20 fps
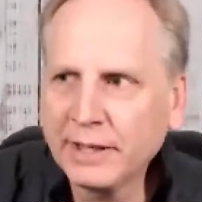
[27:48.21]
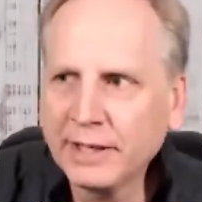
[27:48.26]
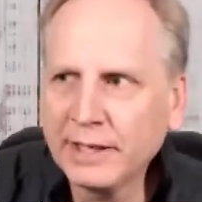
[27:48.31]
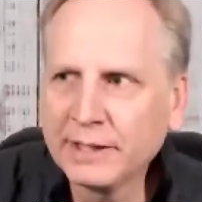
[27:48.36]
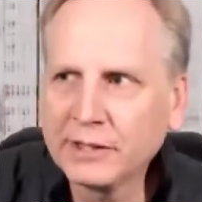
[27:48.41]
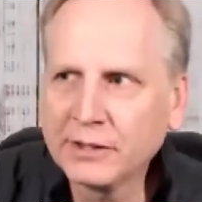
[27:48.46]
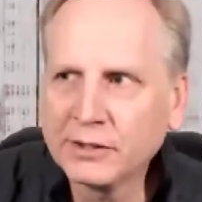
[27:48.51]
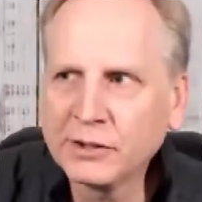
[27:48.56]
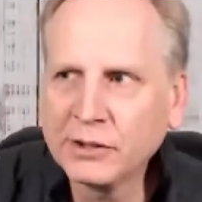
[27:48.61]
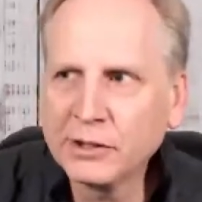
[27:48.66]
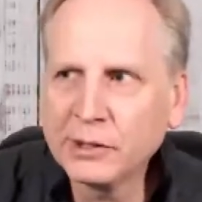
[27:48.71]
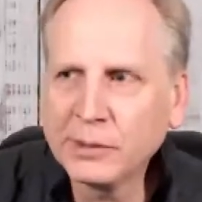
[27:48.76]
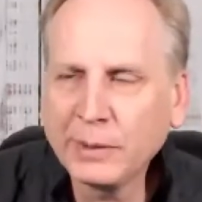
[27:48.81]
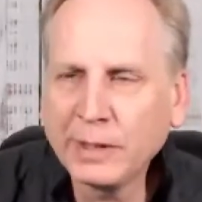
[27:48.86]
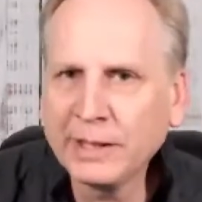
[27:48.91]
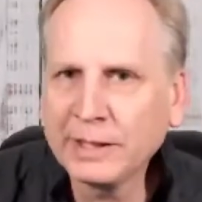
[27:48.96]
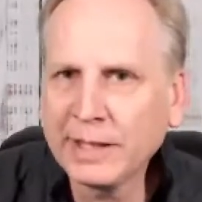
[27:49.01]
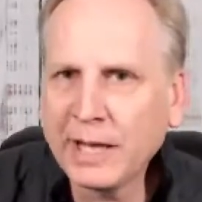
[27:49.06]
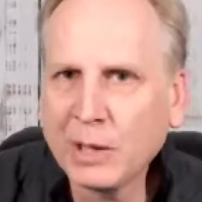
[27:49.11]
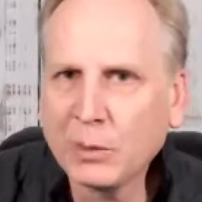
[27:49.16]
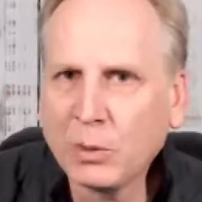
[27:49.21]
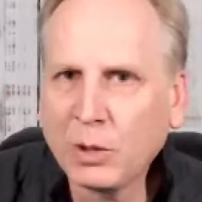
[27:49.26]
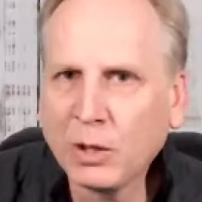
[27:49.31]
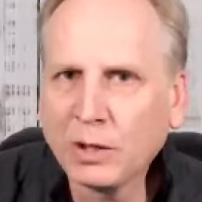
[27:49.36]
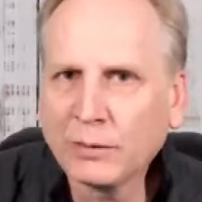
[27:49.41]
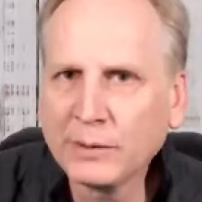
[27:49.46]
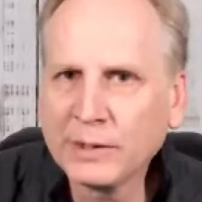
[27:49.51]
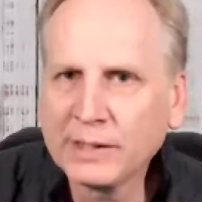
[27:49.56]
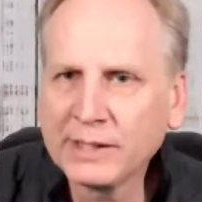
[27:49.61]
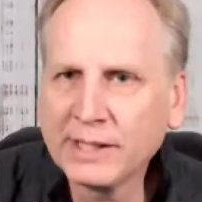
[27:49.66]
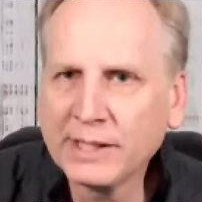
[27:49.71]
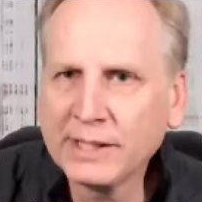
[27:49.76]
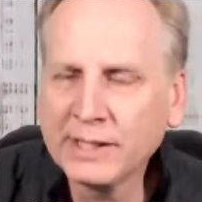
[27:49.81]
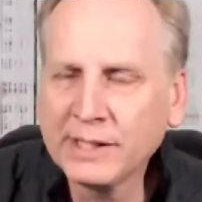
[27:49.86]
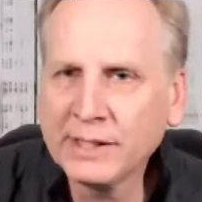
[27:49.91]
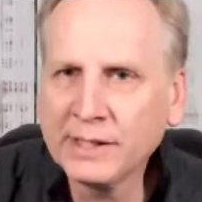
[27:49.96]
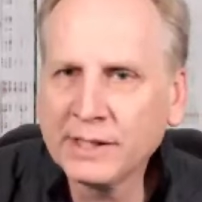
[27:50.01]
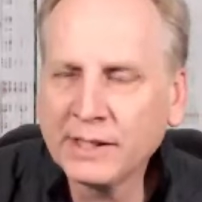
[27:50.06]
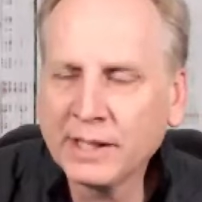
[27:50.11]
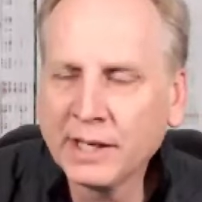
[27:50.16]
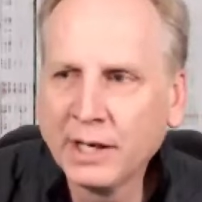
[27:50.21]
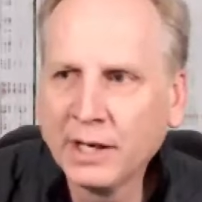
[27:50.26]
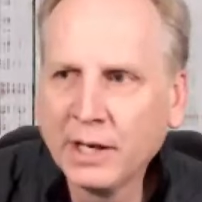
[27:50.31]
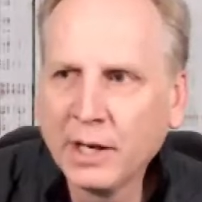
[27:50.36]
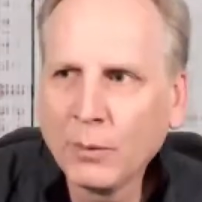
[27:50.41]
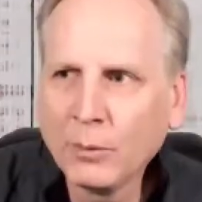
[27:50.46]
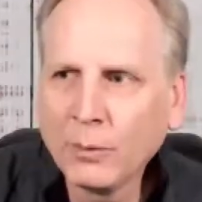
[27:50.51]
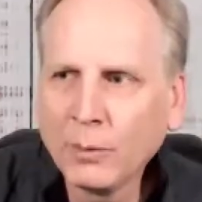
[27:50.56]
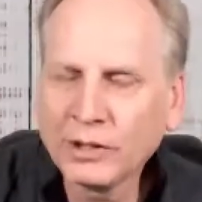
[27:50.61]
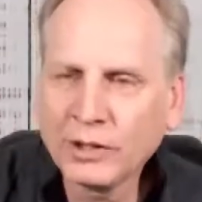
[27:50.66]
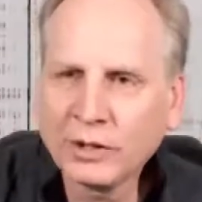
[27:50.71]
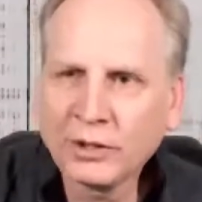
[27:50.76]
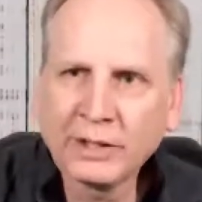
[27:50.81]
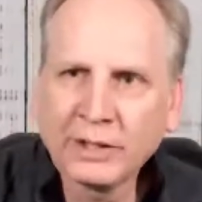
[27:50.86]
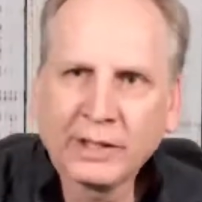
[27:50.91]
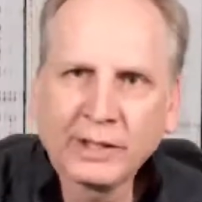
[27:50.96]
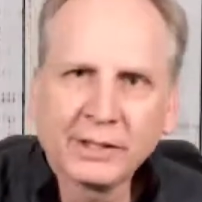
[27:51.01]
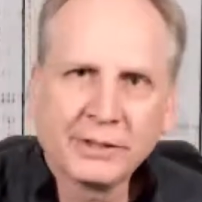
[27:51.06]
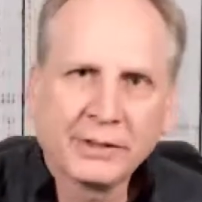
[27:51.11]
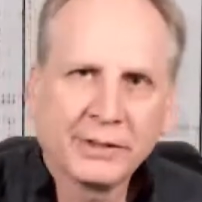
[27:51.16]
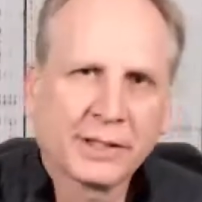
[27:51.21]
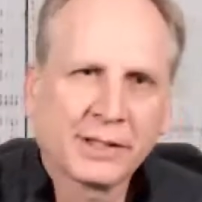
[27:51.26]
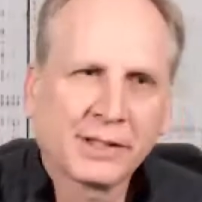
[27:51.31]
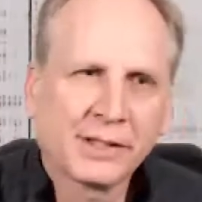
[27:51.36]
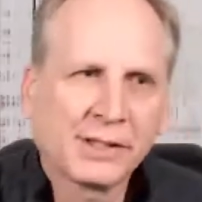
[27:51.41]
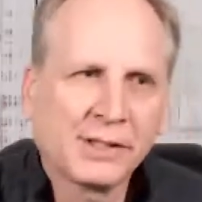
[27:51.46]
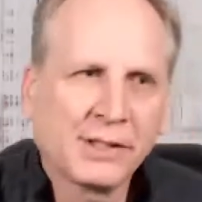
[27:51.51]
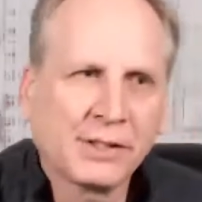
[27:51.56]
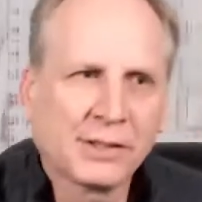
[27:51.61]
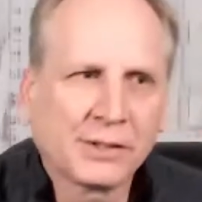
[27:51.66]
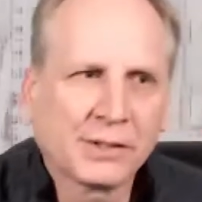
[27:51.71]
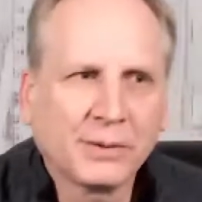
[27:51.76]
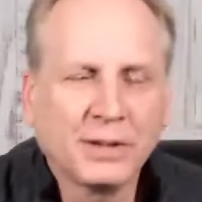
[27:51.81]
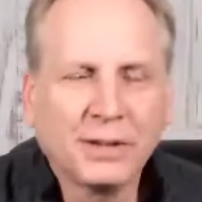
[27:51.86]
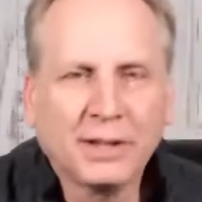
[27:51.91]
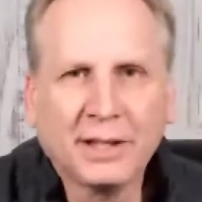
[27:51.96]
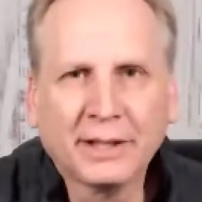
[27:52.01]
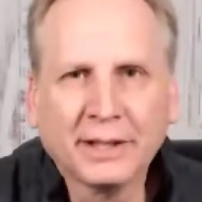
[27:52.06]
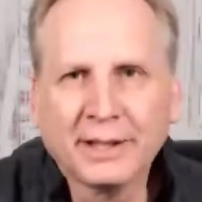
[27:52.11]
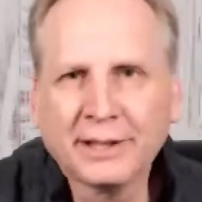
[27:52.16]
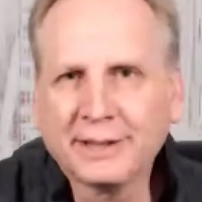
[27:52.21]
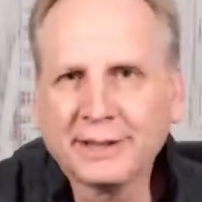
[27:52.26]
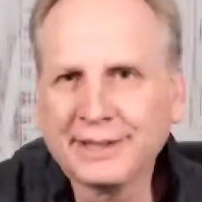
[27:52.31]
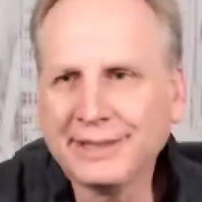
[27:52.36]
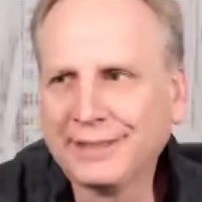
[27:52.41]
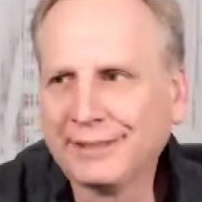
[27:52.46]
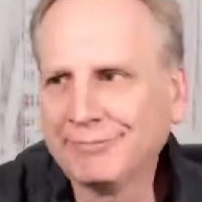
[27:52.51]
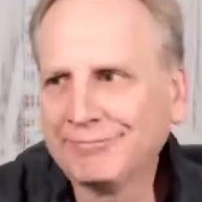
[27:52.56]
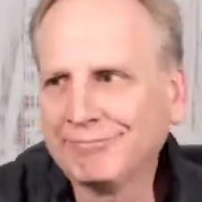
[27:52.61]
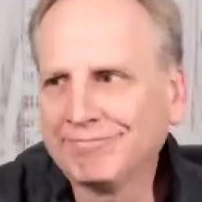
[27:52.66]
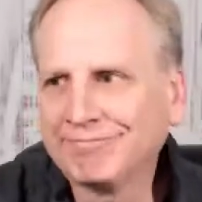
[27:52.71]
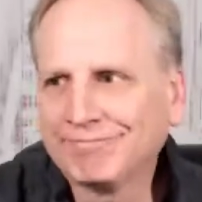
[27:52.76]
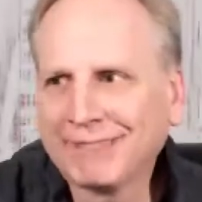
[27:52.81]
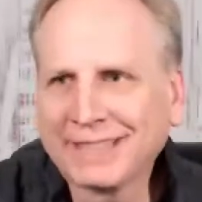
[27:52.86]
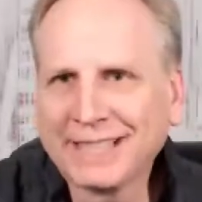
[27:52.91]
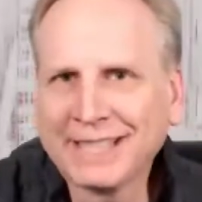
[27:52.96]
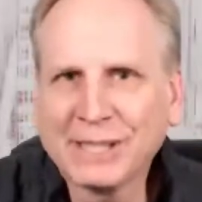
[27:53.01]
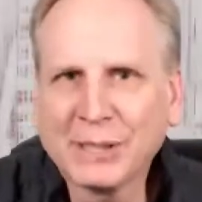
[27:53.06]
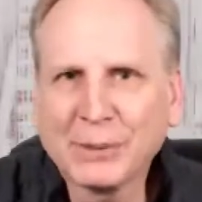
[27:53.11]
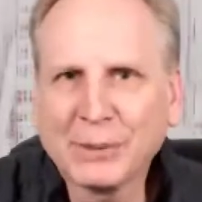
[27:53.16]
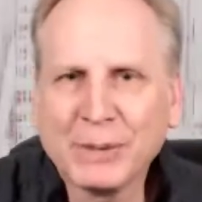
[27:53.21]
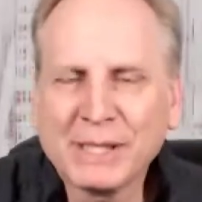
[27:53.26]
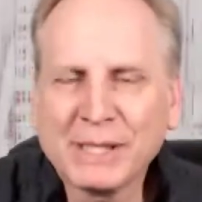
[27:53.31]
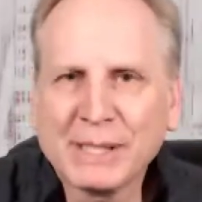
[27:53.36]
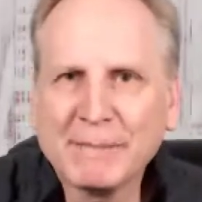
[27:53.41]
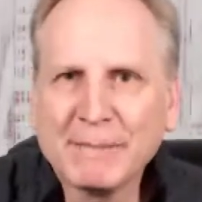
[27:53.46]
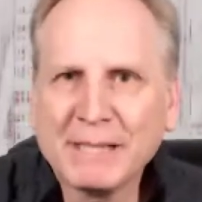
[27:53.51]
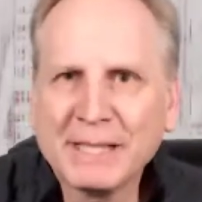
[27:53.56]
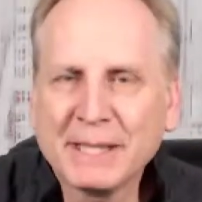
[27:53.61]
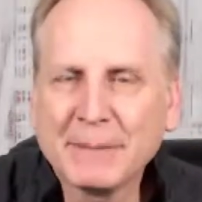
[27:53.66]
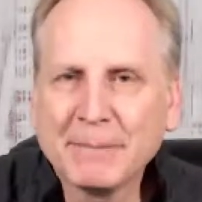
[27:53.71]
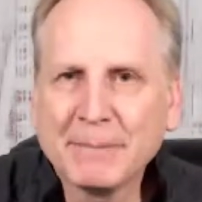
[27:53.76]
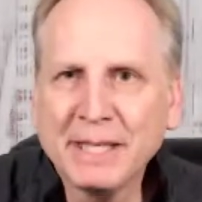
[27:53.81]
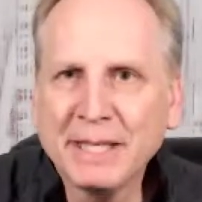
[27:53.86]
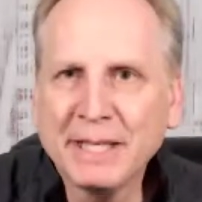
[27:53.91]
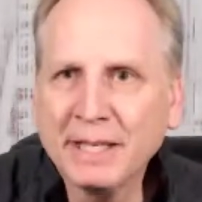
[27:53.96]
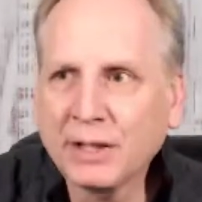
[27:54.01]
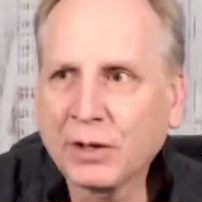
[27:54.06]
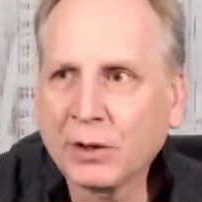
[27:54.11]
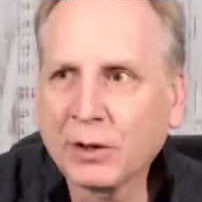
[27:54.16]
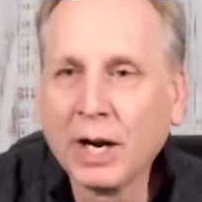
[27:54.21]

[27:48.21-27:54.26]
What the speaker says: And as soon as we hit that wall of resistance, we turn it into an excuse. Well, I guess it wasn't meant to be.